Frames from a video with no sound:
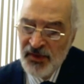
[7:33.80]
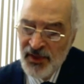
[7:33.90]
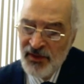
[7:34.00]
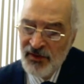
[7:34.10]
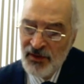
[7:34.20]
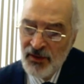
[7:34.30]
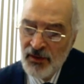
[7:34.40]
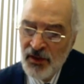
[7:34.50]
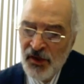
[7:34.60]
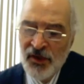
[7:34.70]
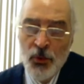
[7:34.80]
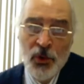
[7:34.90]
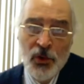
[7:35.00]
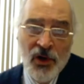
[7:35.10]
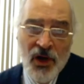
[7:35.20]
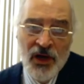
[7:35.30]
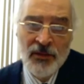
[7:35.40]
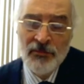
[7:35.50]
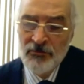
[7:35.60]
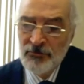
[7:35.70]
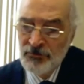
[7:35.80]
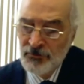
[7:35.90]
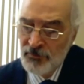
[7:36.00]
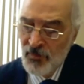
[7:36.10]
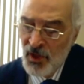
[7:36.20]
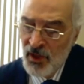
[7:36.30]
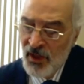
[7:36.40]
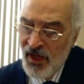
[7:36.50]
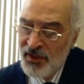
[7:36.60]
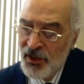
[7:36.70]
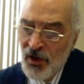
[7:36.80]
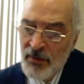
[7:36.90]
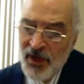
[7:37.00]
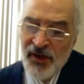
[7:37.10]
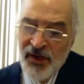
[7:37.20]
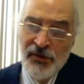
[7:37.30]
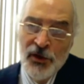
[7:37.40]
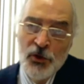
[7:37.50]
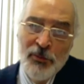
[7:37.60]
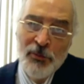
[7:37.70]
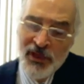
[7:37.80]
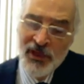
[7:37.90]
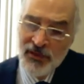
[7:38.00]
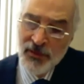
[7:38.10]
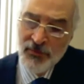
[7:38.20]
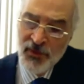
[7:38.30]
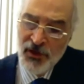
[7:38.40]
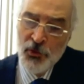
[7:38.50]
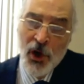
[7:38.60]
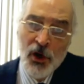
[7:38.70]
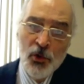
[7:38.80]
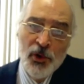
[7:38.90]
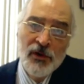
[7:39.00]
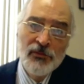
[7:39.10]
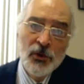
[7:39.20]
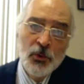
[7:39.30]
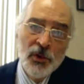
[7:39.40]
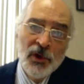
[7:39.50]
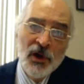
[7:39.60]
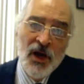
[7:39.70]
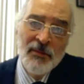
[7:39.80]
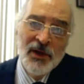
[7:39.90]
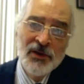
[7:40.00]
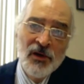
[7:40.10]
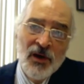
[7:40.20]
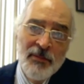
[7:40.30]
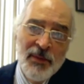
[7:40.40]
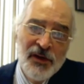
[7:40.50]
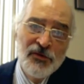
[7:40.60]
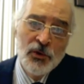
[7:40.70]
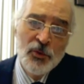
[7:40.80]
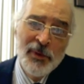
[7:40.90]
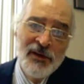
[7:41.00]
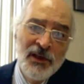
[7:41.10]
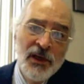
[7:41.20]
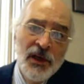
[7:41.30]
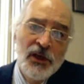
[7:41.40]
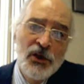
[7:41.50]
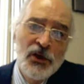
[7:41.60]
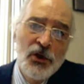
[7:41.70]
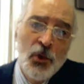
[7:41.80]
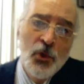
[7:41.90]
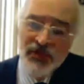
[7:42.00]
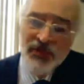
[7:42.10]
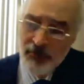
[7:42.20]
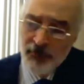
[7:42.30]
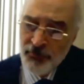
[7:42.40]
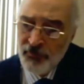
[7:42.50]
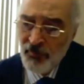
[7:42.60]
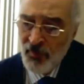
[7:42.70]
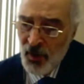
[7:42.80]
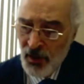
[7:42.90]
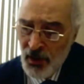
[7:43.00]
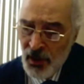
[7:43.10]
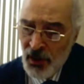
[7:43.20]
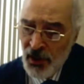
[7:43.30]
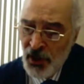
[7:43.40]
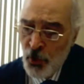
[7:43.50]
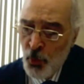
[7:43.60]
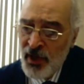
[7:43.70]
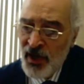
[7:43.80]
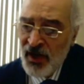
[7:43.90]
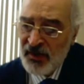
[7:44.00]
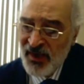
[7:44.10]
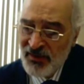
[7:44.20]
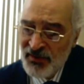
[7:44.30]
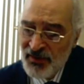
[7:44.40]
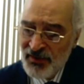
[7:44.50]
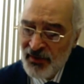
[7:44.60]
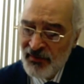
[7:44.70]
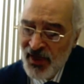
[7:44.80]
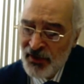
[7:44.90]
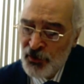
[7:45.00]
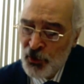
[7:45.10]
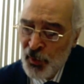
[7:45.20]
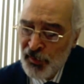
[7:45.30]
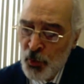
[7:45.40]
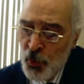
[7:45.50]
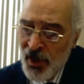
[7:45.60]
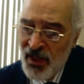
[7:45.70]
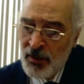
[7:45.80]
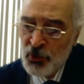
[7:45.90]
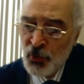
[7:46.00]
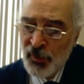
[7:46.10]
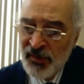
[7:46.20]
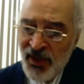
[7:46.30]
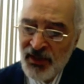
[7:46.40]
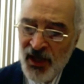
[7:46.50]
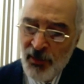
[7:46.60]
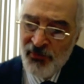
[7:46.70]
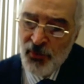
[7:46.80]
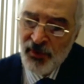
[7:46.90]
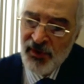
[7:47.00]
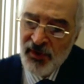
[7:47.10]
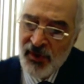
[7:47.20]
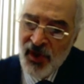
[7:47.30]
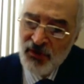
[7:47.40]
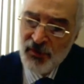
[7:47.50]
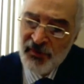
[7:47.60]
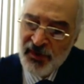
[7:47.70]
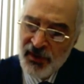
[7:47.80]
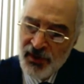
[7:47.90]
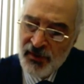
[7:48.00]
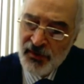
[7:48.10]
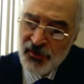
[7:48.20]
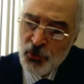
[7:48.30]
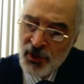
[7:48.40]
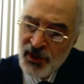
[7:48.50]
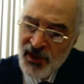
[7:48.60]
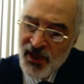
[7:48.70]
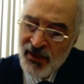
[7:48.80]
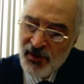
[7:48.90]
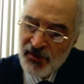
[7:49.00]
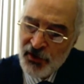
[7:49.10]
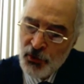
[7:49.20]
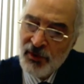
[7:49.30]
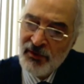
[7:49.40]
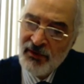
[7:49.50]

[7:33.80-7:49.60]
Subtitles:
and the denial of drinking water to the more than 1 million citizens of Hasaki and its vicinity, is a war crime and a crime against humanity. If you are looking for war crime and a crime against humanity, you have them.